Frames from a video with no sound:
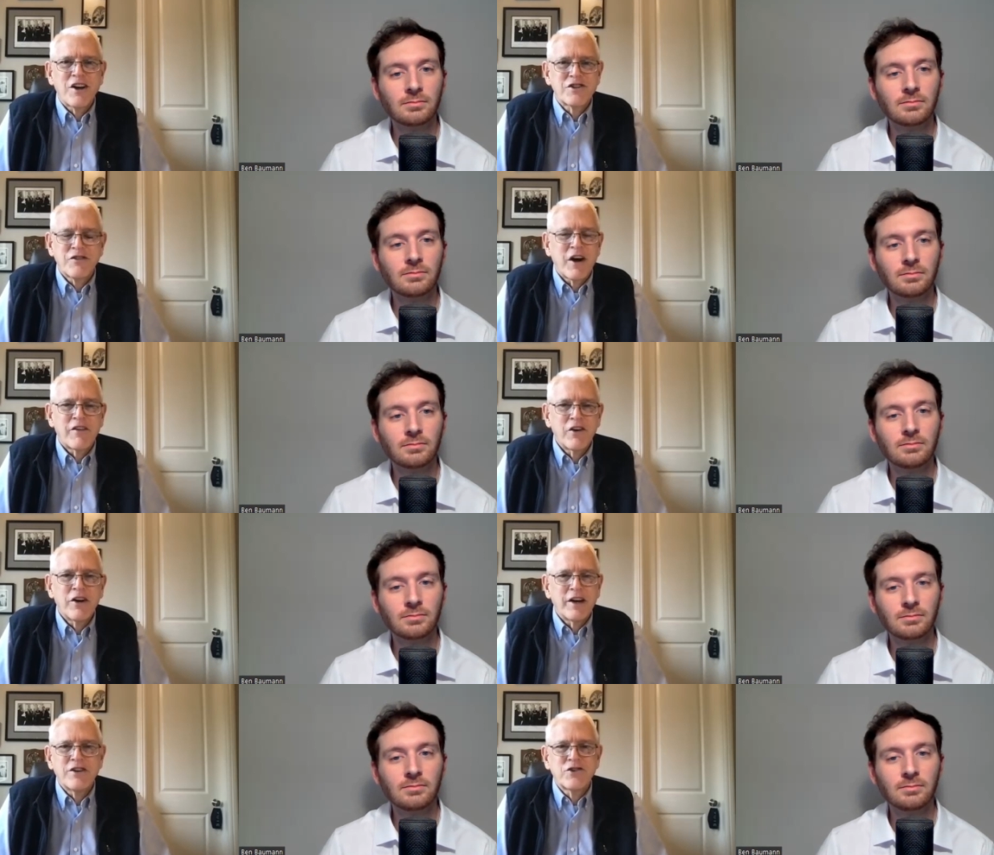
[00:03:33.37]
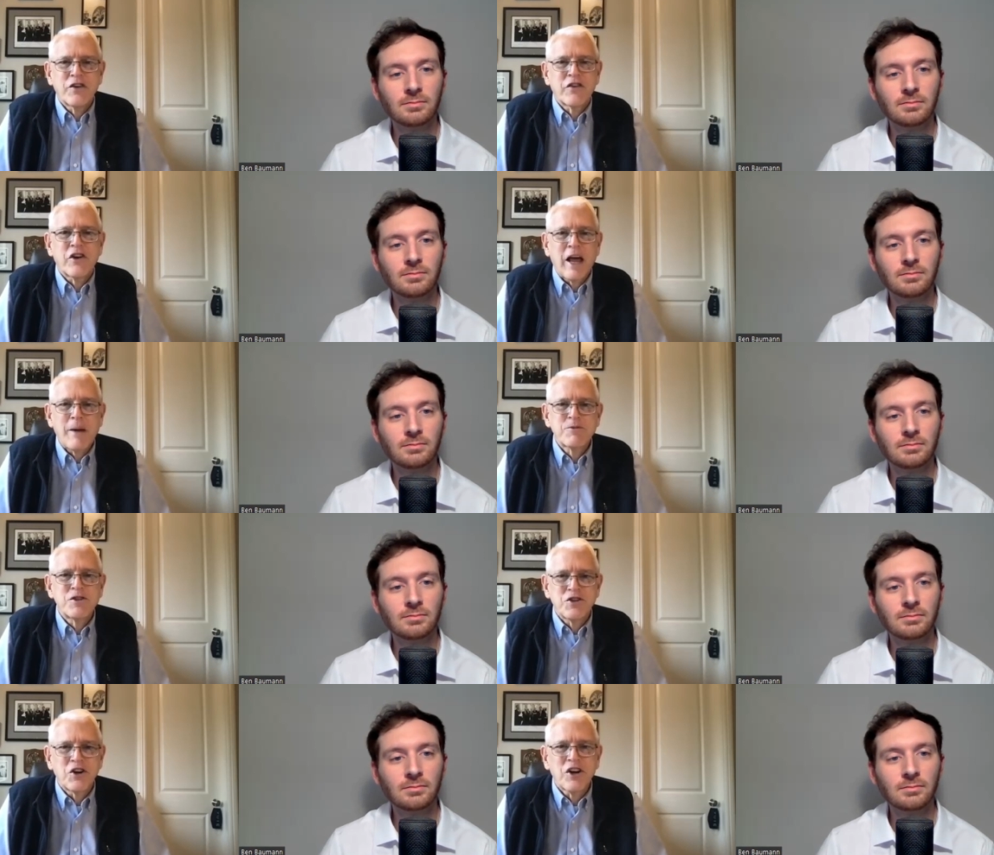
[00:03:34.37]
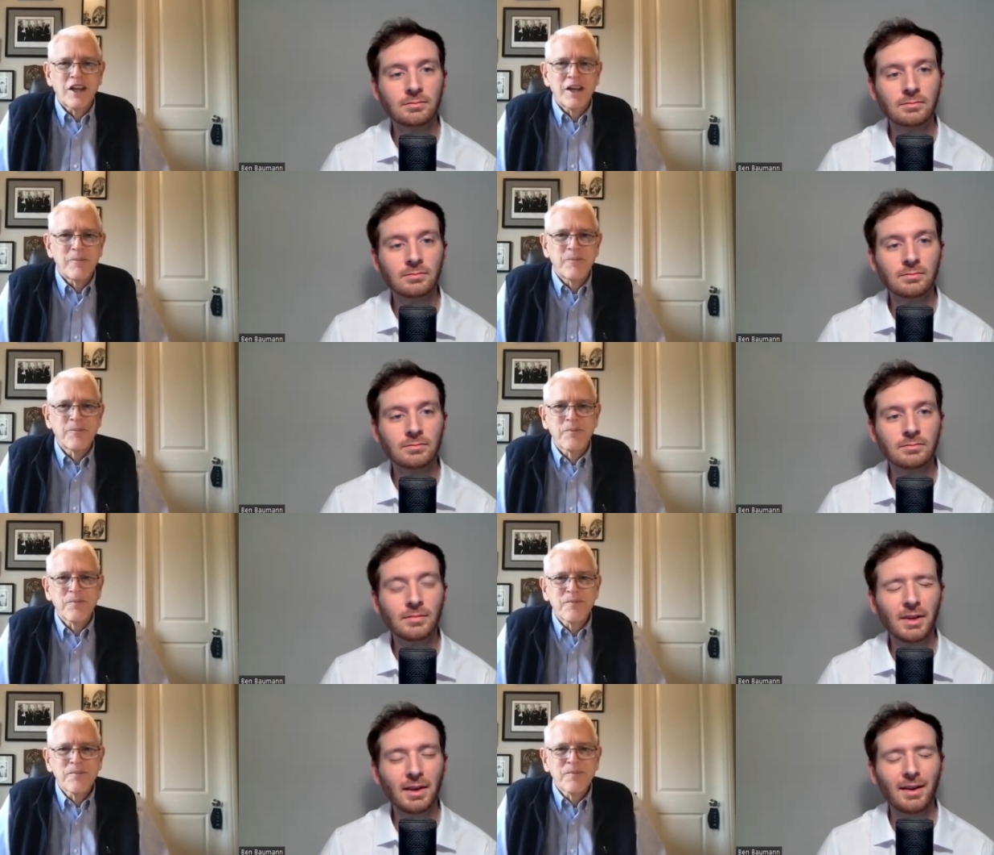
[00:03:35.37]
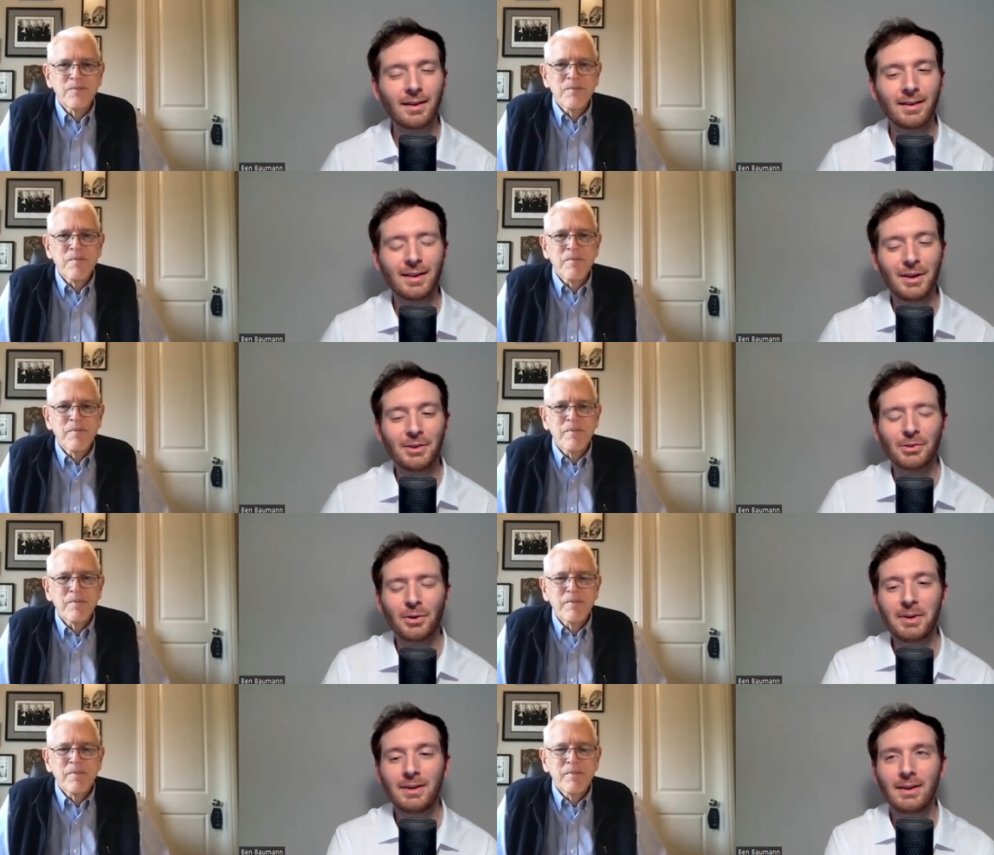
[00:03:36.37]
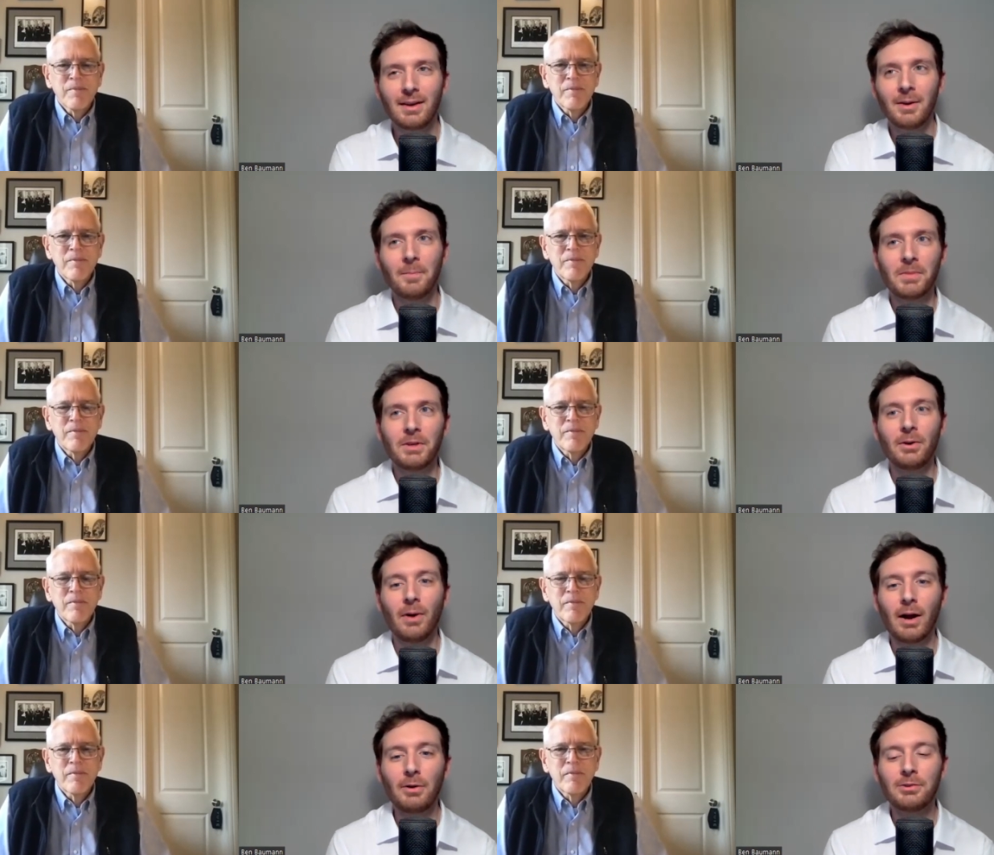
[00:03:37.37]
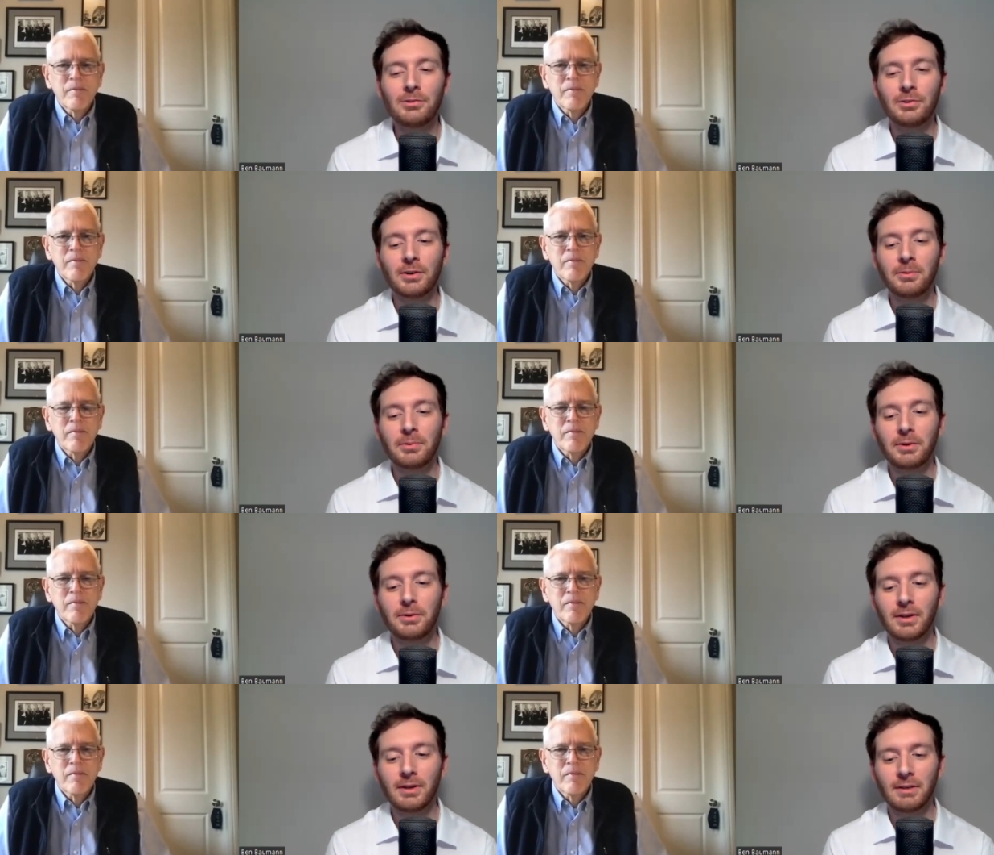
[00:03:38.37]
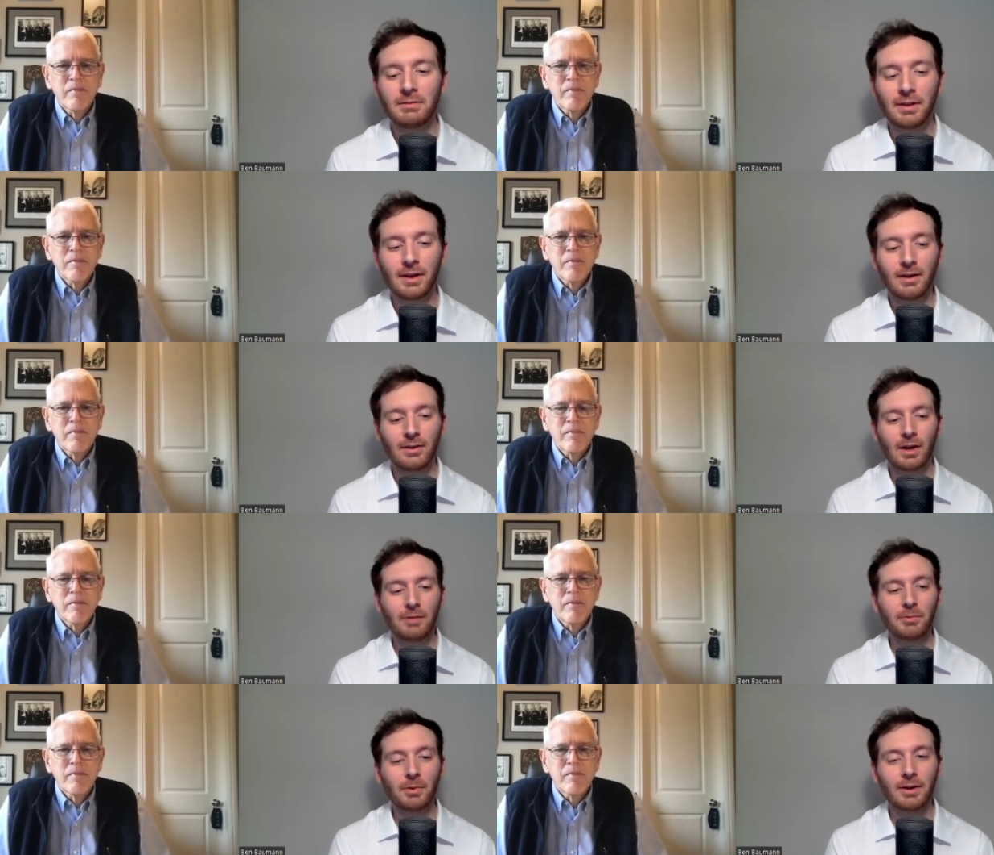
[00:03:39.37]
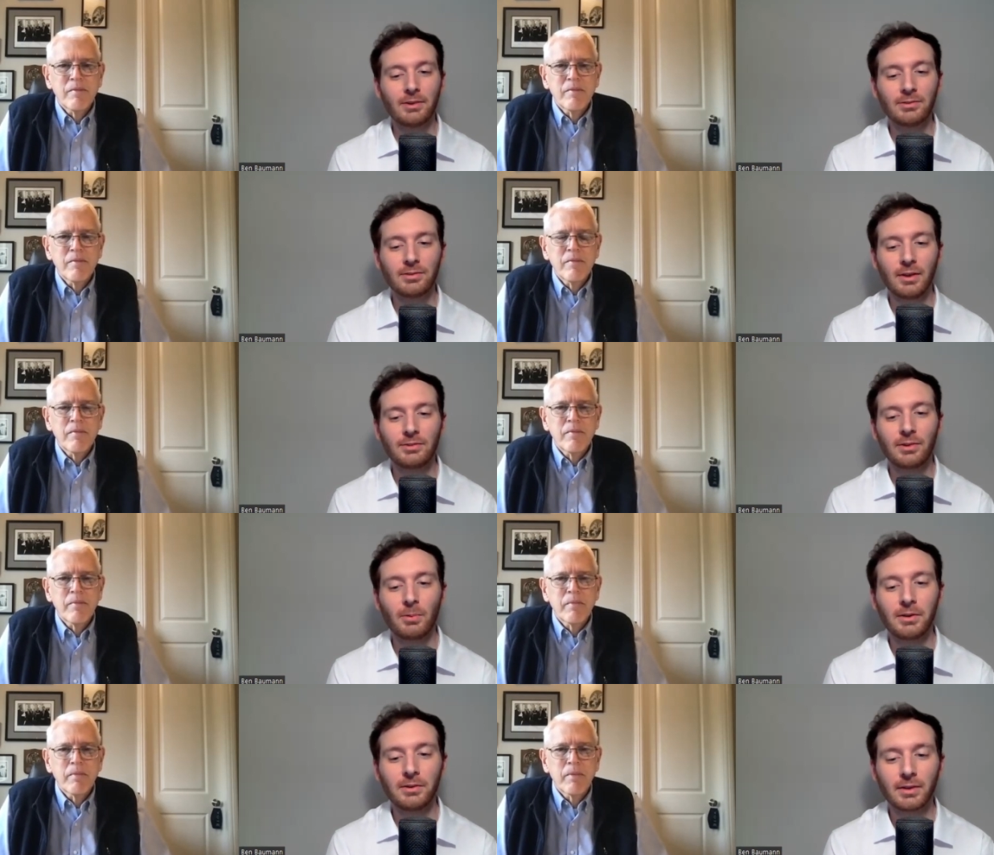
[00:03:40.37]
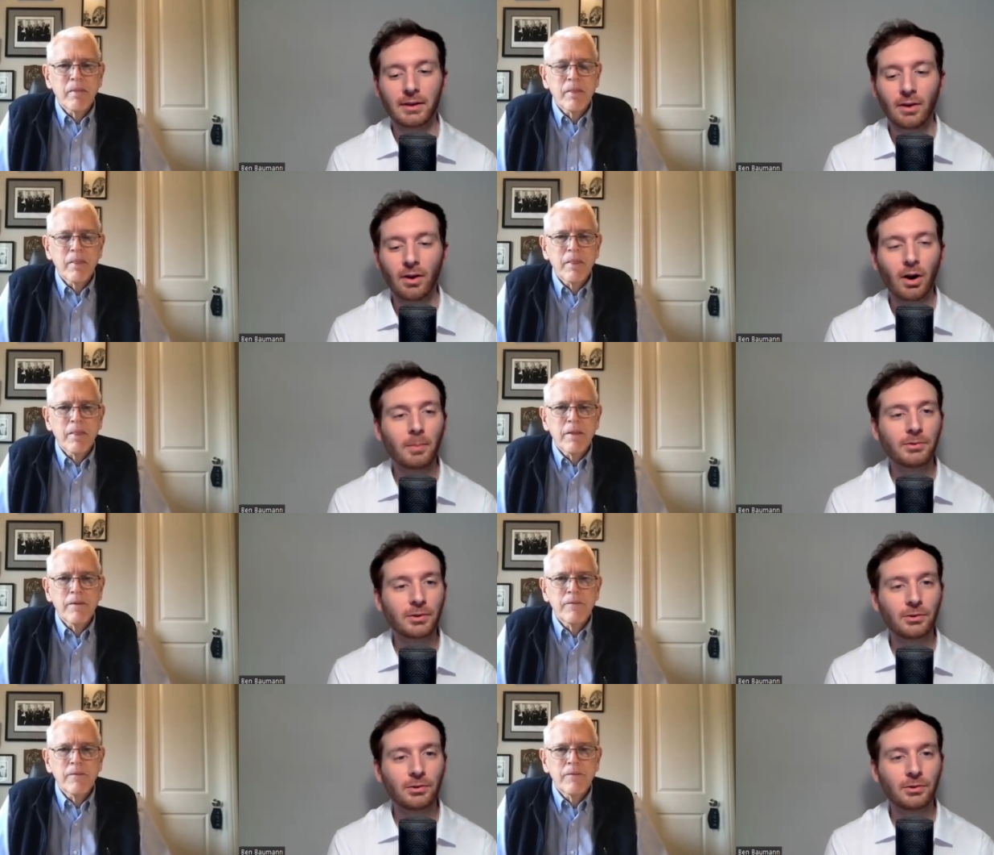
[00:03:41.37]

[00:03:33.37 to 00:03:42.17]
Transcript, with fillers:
Speaker 1: not survive on it. It sort of collapsed internally.
Speaker 2: Yeah. So I mean, you know how concerned were you then given that a lot of your work has has dealt with like arms